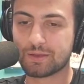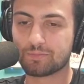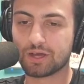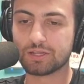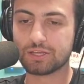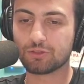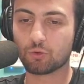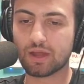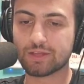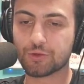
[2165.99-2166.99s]
But either
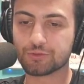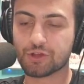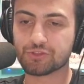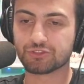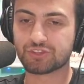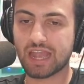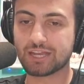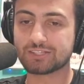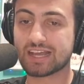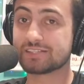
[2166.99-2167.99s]
way, those are the
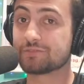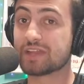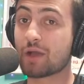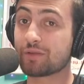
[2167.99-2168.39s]
standings as of now